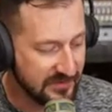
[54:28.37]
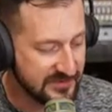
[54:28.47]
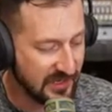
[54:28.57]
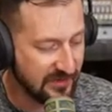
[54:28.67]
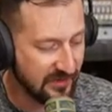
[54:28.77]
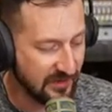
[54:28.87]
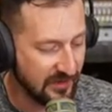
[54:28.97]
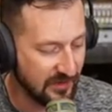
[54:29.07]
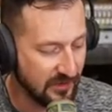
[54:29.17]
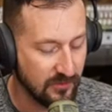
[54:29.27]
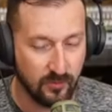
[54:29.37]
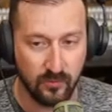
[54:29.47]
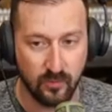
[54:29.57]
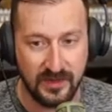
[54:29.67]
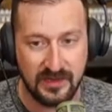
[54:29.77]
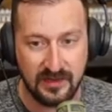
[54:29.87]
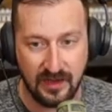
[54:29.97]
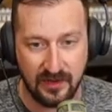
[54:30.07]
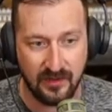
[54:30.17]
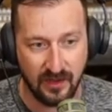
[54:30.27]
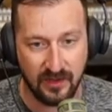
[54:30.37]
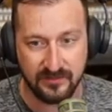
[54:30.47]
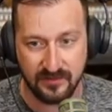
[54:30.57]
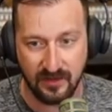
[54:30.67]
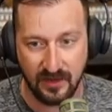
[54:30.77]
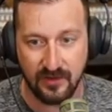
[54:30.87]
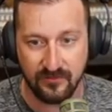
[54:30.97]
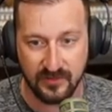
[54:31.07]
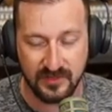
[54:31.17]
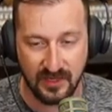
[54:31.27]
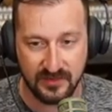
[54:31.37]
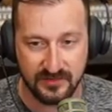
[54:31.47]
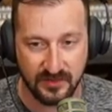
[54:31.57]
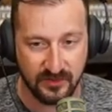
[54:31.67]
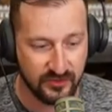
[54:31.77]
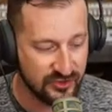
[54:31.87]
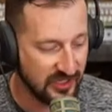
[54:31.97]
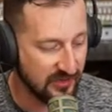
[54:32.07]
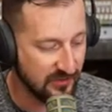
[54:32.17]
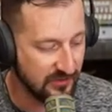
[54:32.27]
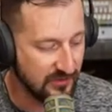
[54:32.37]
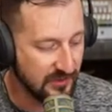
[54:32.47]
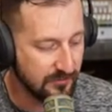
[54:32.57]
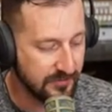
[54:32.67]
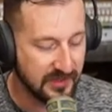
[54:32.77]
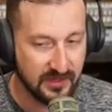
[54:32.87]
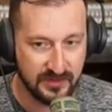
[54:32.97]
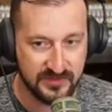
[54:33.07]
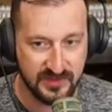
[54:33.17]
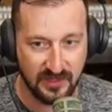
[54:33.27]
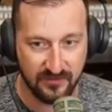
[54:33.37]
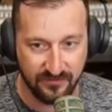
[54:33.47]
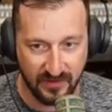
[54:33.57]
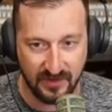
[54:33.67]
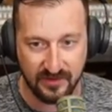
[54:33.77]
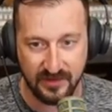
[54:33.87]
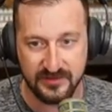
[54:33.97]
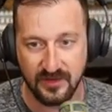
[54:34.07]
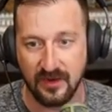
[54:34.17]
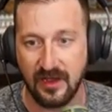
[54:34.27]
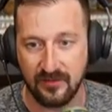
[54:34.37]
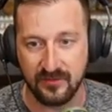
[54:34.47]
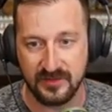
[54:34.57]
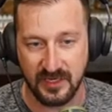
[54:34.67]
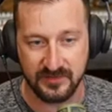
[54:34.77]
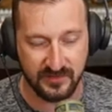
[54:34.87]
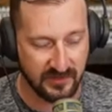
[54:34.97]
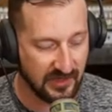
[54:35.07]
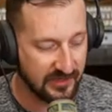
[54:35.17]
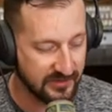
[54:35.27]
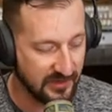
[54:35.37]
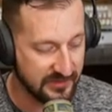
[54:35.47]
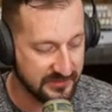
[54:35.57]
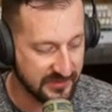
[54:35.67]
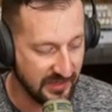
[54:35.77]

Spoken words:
they said, we cannot advertise on your channel because it violates our advertiser guidelines.